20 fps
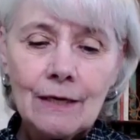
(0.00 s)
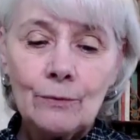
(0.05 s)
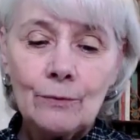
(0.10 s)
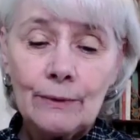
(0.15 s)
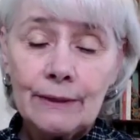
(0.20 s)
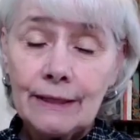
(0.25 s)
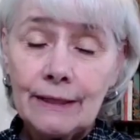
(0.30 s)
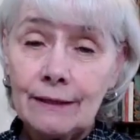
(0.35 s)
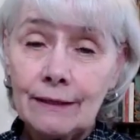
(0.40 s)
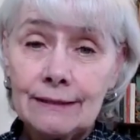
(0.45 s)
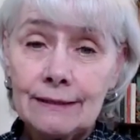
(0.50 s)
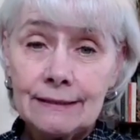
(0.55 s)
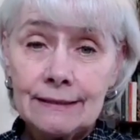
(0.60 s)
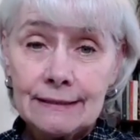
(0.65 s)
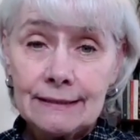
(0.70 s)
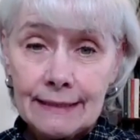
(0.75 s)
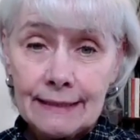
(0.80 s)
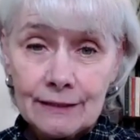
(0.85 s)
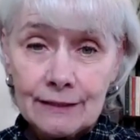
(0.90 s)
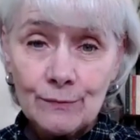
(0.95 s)
Regarding
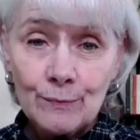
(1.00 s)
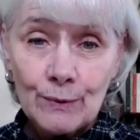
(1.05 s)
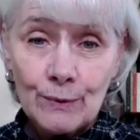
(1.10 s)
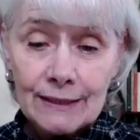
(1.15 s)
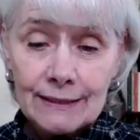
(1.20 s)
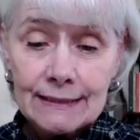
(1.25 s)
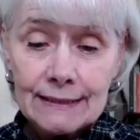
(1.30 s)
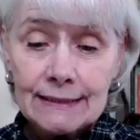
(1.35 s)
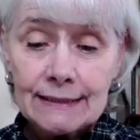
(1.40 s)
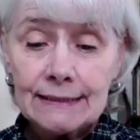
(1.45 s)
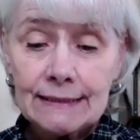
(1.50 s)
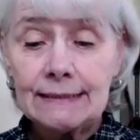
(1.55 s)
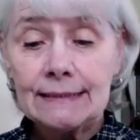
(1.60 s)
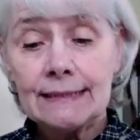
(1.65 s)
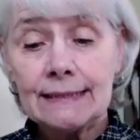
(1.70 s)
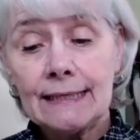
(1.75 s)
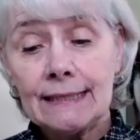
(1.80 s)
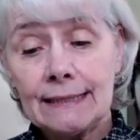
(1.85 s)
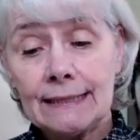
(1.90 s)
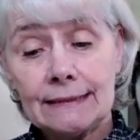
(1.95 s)
stage presence
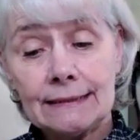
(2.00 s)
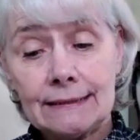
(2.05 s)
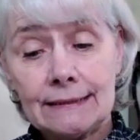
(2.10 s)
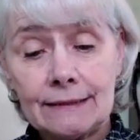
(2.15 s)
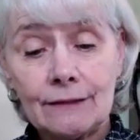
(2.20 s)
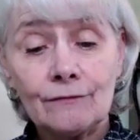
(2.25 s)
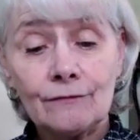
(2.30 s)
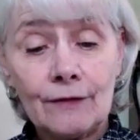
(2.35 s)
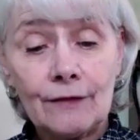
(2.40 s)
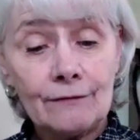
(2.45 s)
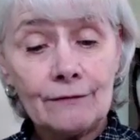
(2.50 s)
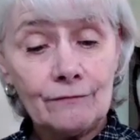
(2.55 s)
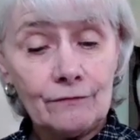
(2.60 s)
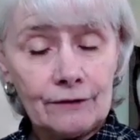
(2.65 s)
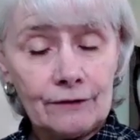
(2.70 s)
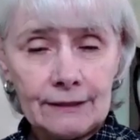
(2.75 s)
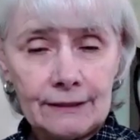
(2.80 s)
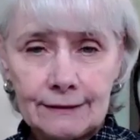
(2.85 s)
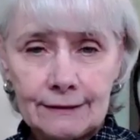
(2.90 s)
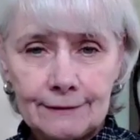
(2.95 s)
and self
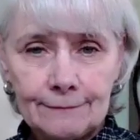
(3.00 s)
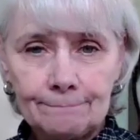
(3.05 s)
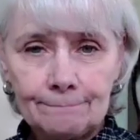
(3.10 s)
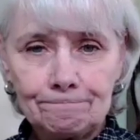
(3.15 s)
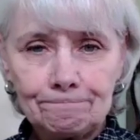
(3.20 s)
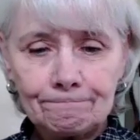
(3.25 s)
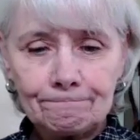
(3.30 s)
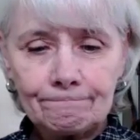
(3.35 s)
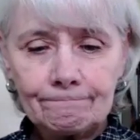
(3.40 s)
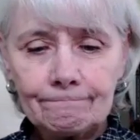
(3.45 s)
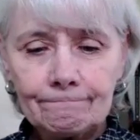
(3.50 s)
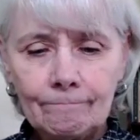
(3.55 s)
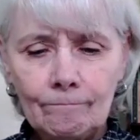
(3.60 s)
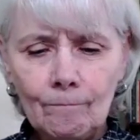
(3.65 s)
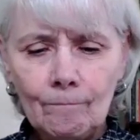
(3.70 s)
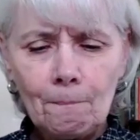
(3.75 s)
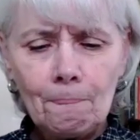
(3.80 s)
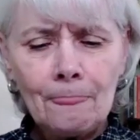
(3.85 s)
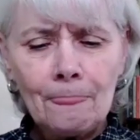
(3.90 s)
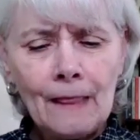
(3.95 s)
confidence.
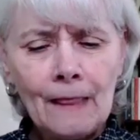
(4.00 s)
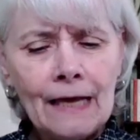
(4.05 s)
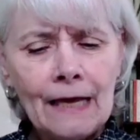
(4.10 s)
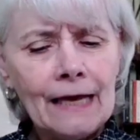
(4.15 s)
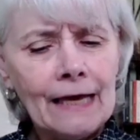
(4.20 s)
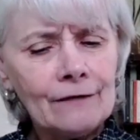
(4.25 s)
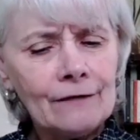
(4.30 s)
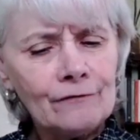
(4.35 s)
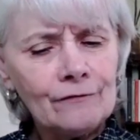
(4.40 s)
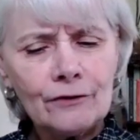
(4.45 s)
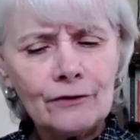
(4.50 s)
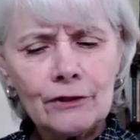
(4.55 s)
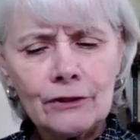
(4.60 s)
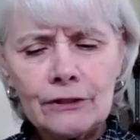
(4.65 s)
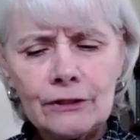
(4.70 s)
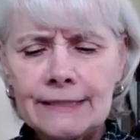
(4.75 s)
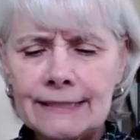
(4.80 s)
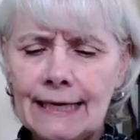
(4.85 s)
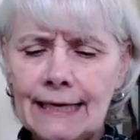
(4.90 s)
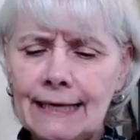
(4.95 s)
At
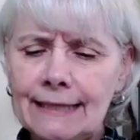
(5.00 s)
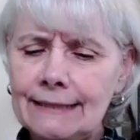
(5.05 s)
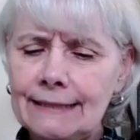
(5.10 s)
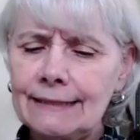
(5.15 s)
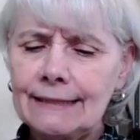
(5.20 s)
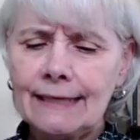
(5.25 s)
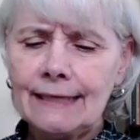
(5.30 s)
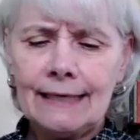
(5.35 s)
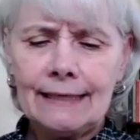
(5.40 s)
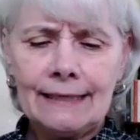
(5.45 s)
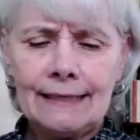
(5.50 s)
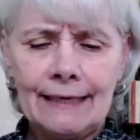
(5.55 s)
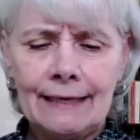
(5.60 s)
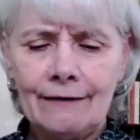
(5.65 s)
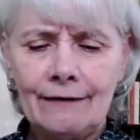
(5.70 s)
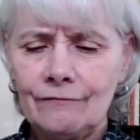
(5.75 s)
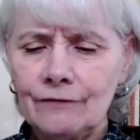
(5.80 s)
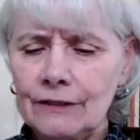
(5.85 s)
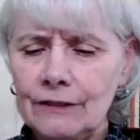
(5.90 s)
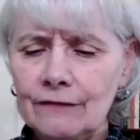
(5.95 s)
first, I did not
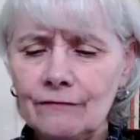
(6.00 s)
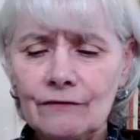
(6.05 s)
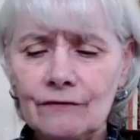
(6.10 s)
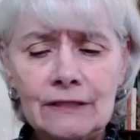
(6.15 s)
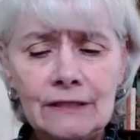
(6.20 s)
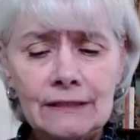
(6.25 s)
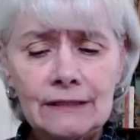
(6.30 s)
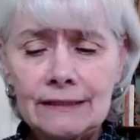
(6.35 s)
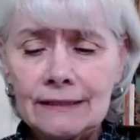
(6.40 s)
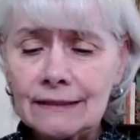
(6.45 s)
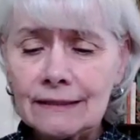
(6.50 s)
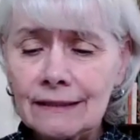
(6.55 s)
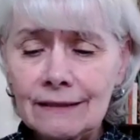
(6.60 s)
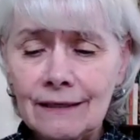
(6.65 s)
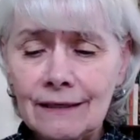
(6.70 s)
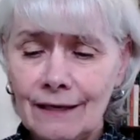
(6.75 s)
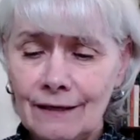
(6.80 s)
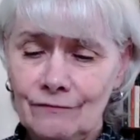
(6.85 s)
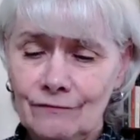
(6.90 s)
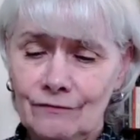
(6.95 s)
have even a little
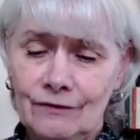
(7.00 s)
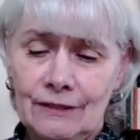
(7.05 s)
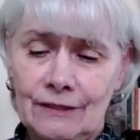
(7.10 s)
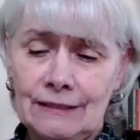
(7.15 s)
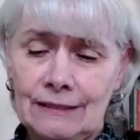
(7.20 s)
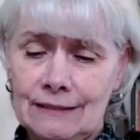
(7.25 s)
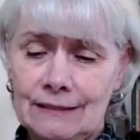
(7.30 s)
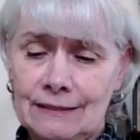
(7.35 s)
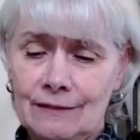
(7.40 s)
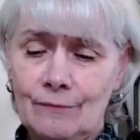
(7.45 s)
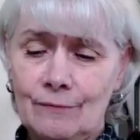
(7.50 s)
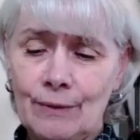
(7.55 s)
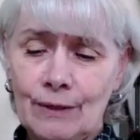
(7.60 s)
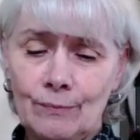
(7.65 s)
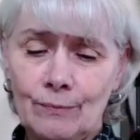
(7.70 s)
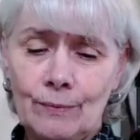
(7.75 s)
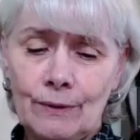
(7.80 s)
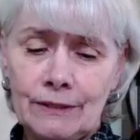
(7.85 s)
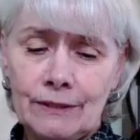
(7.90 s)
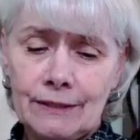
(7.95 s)
confidence
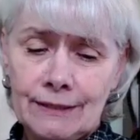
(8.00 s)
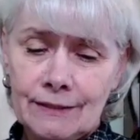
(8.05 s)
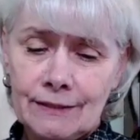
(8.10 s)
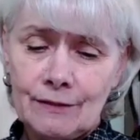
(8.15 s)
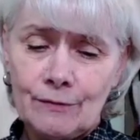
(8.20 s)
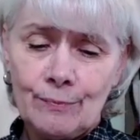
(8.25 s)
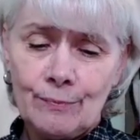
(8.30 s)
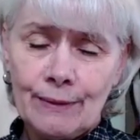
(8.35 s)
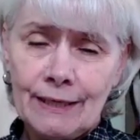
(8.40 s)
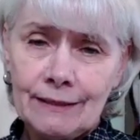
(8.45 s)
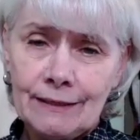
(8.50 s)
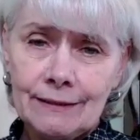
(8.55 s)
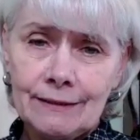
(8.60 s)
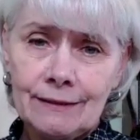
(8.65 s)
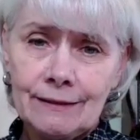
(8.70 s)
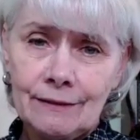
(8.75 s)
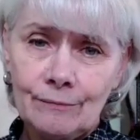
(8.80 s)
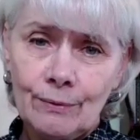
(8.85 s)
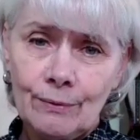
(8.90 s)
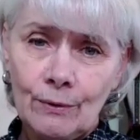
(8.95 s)
about participating
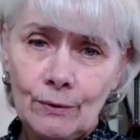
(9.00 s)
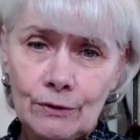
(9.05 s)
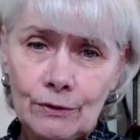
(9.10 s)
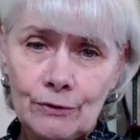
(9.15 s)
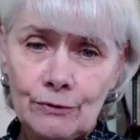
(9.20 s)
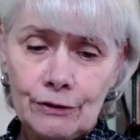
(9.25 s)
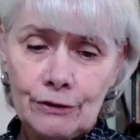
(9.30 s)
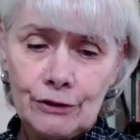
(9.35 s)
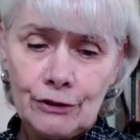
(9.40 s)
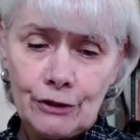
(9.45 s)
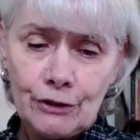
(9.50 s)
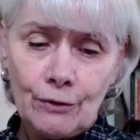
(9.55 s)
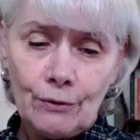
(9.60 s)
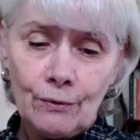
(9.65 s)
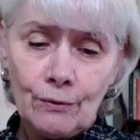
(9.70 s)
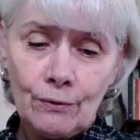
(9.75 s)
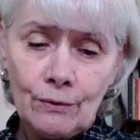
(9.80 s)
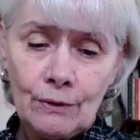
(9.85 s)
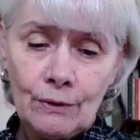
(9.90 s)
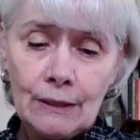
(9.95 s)
in the poetry
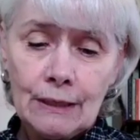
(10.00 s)
show,